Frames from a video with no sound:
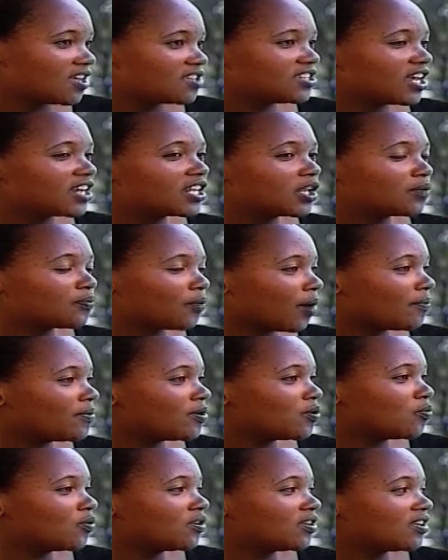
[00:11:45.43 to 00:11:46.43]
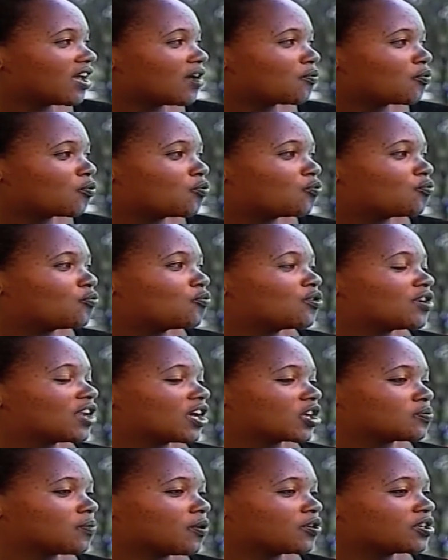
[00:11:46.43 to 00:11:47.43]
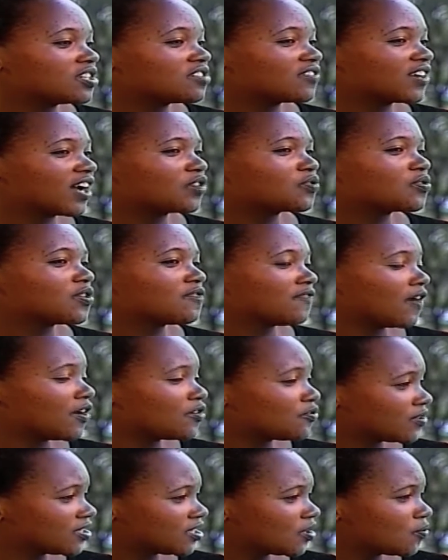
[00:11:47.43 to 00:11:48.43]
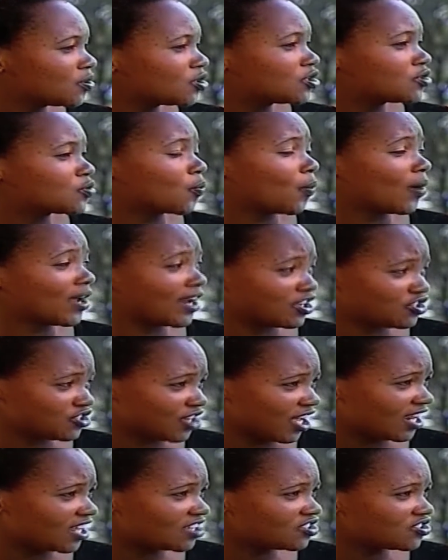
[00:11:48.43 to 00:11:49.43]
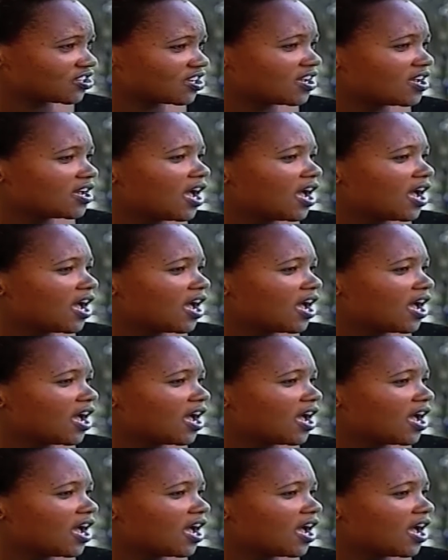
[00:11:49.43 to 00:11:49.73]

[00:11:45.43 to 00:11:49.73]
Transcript: Daniel probably would expound in regards to the fundraising, which is quite a challenge,